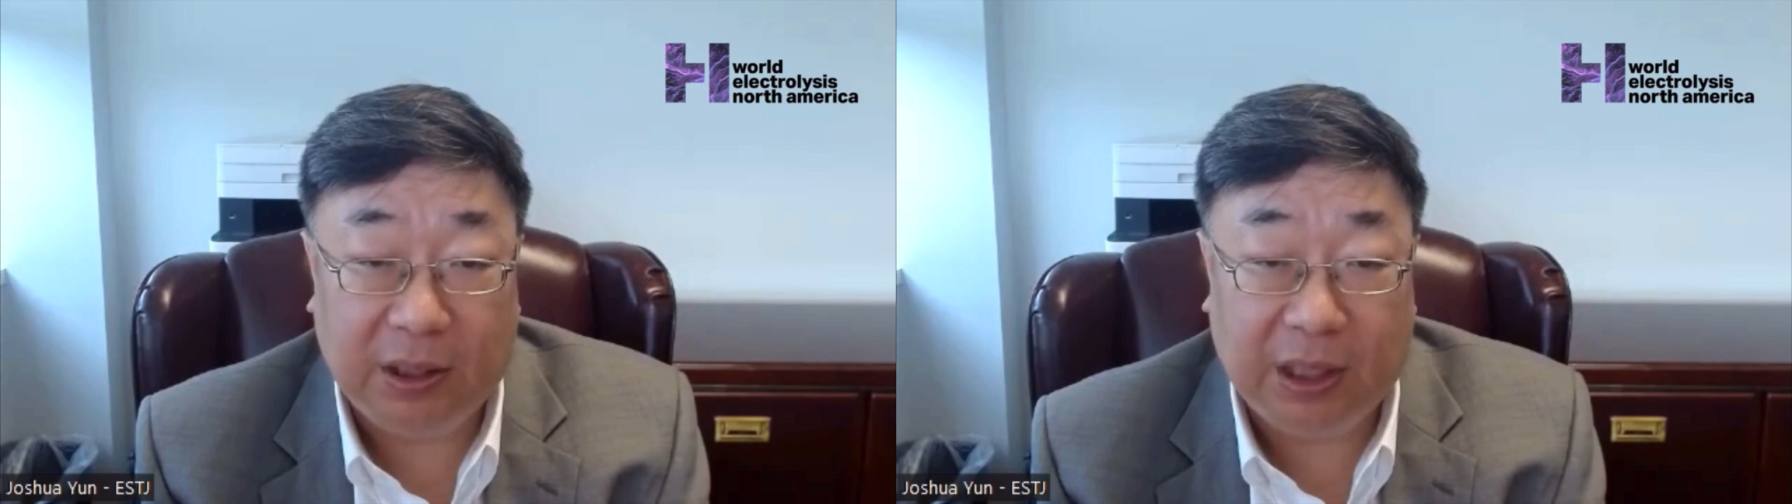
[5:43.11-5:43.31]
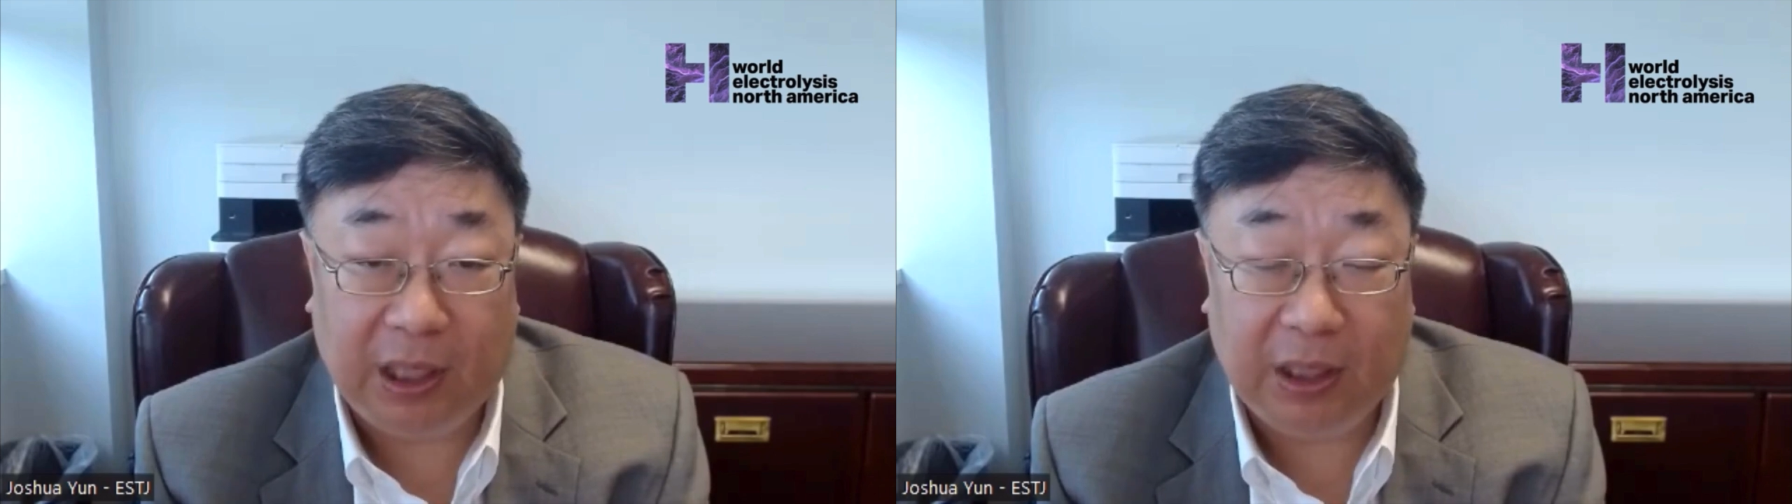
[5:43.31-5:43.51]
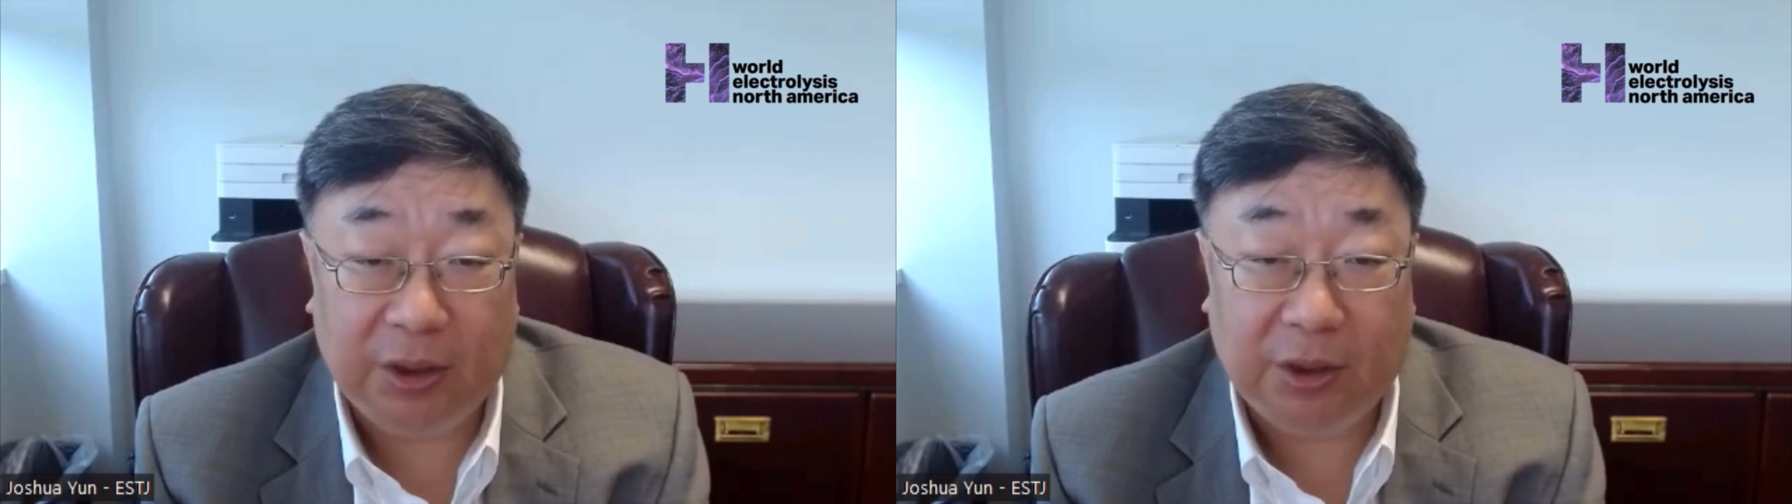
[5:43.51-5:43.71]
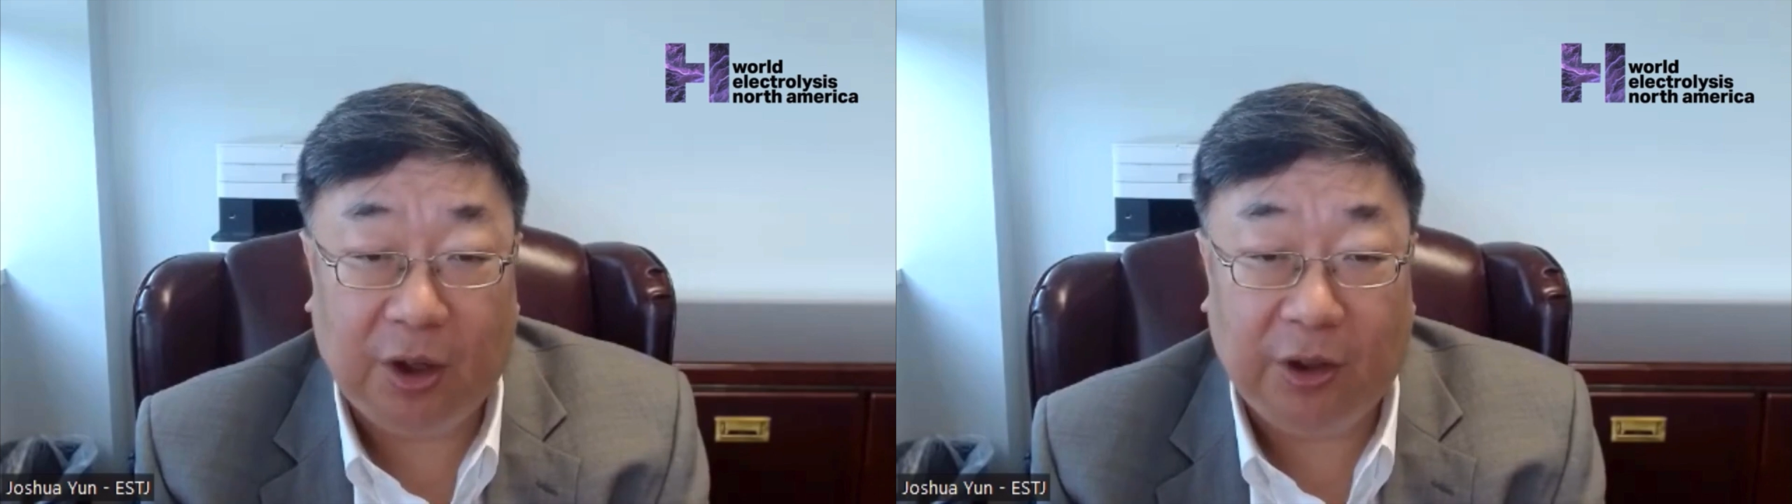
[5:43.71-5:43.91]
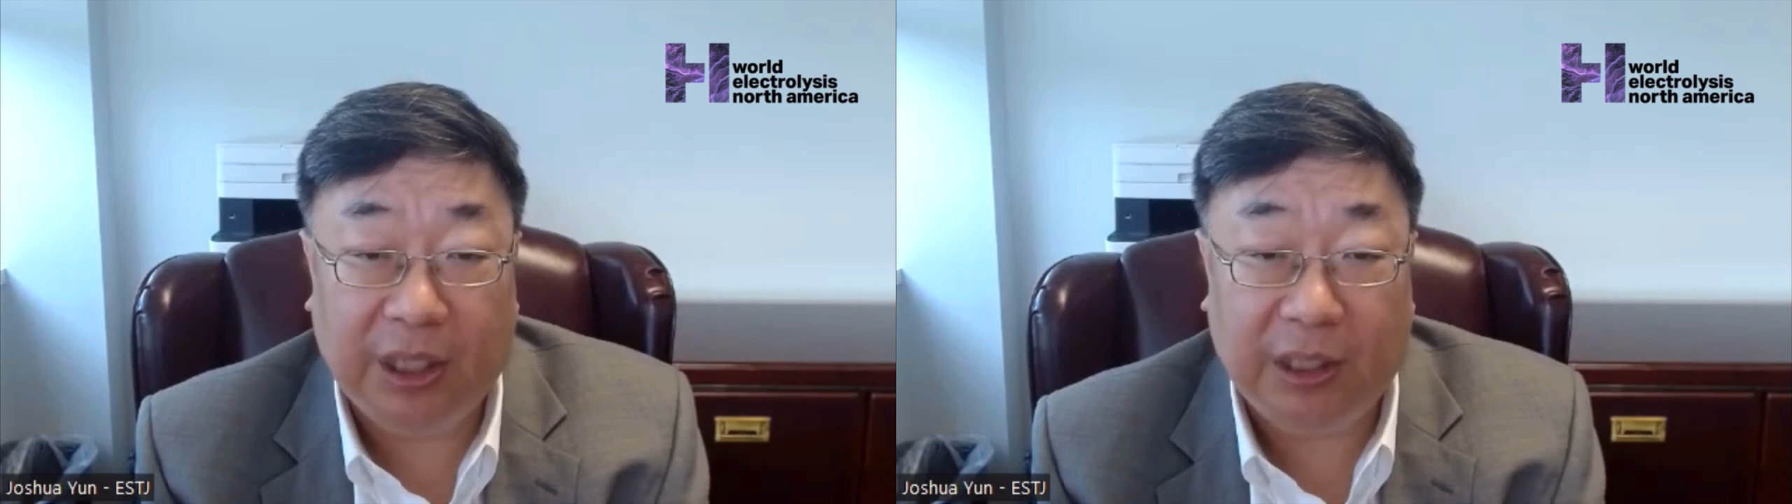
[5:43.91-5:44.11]
Okay,
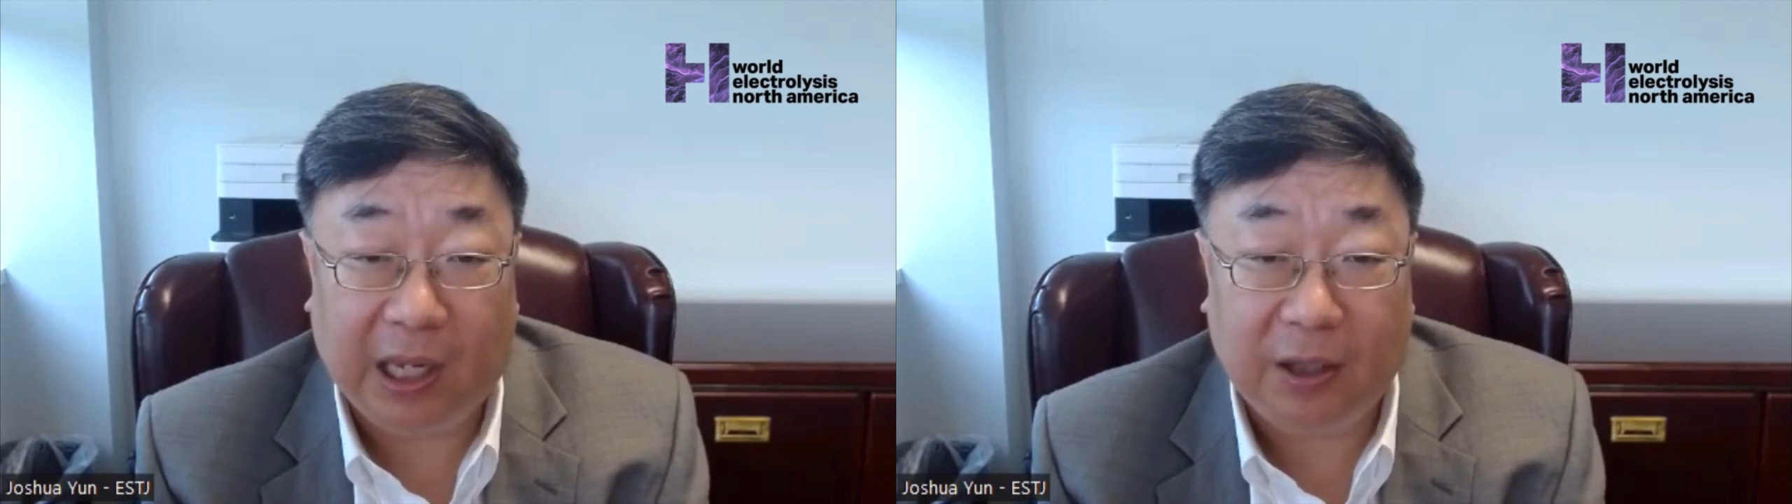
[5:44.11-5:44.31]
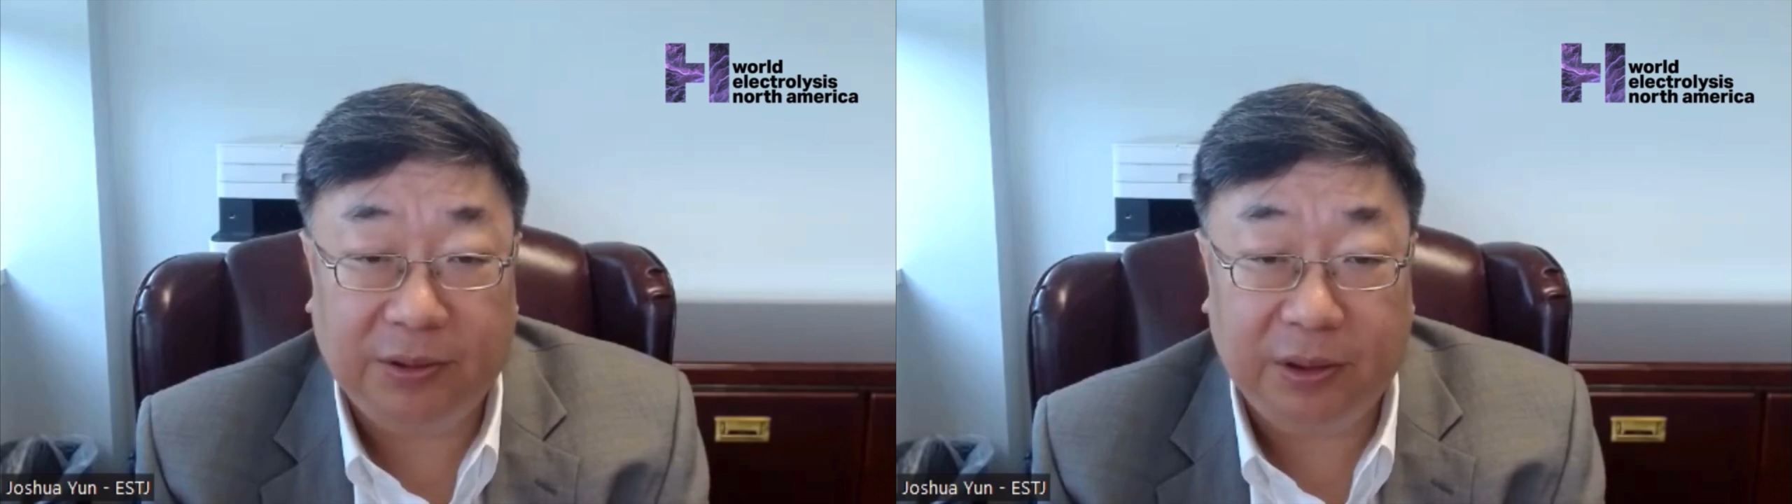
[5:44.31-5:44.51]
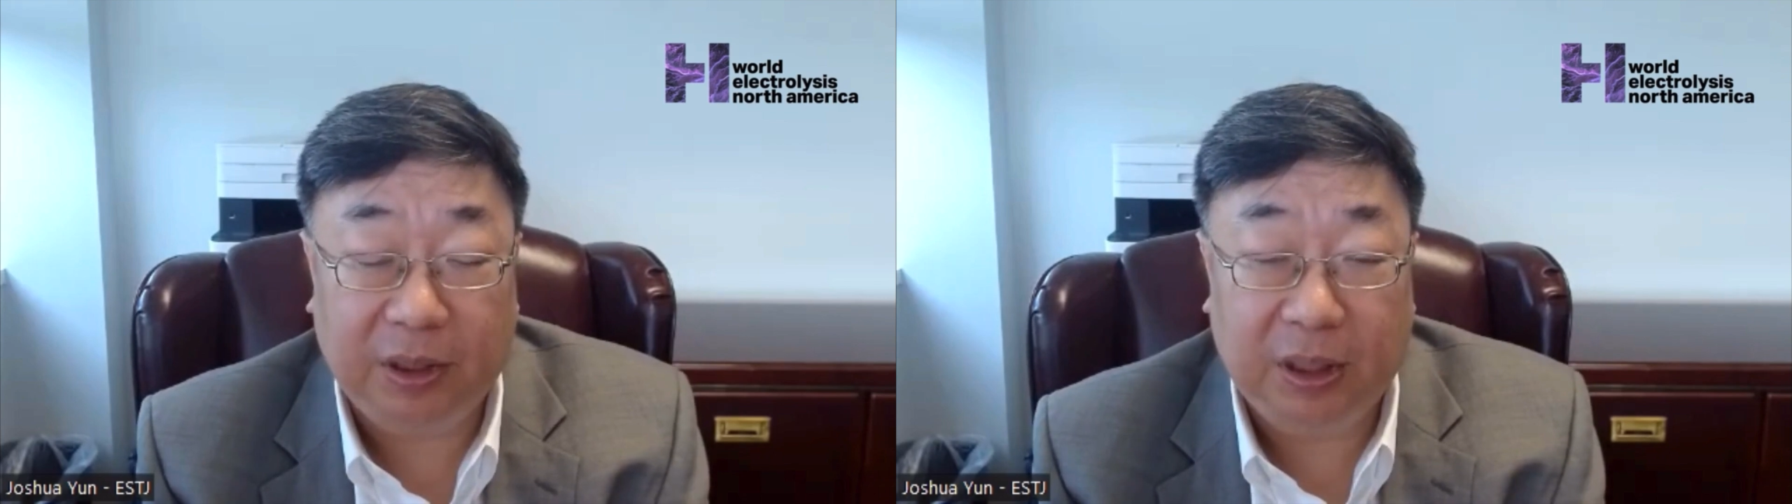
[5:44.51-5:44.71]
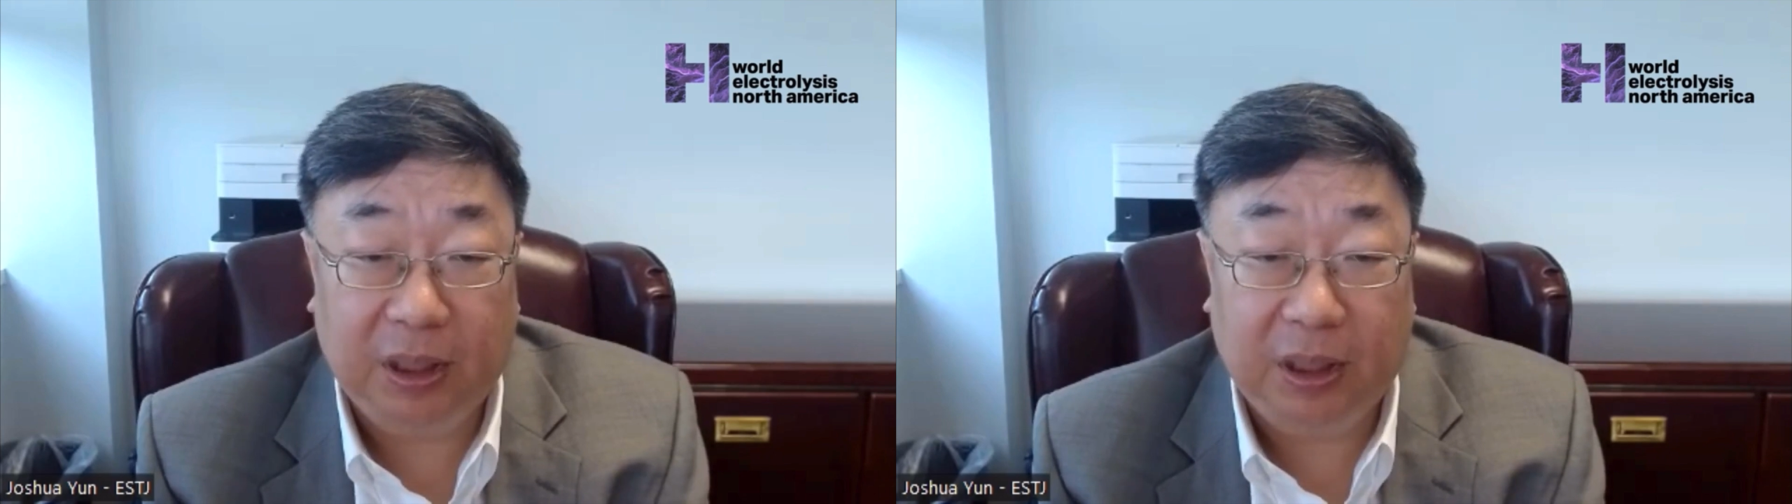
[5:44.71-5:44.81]
30,000